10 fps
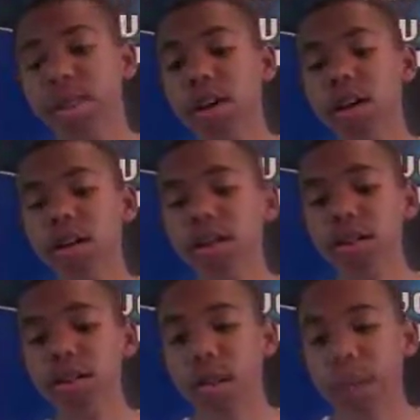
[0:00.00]

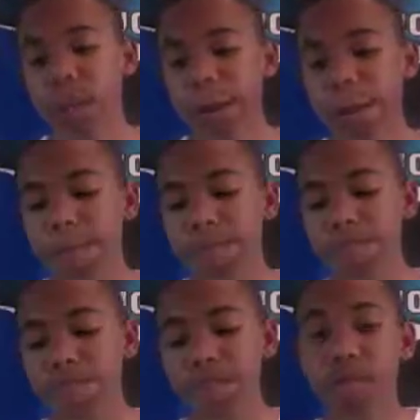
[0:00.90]
Also,
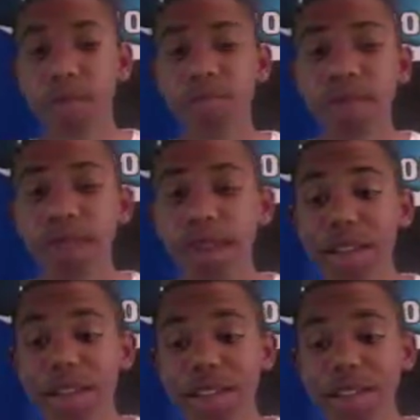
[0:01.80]
one of my
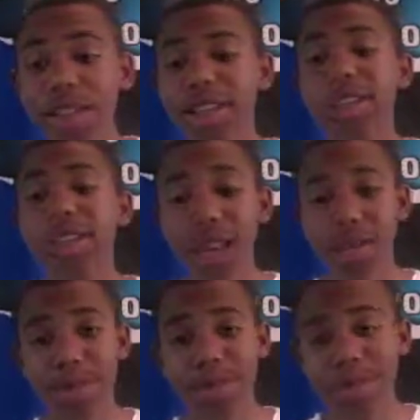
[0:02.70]
favorites, the giant
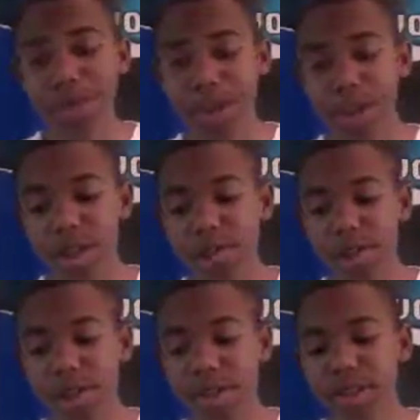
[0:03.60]
Pacific
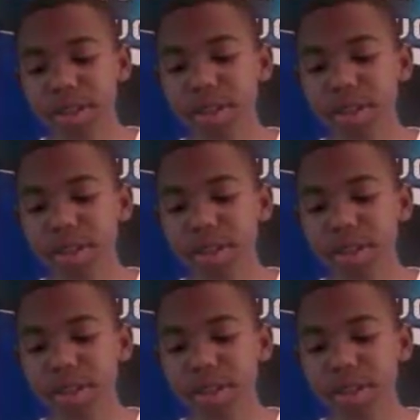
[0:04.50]
octopus,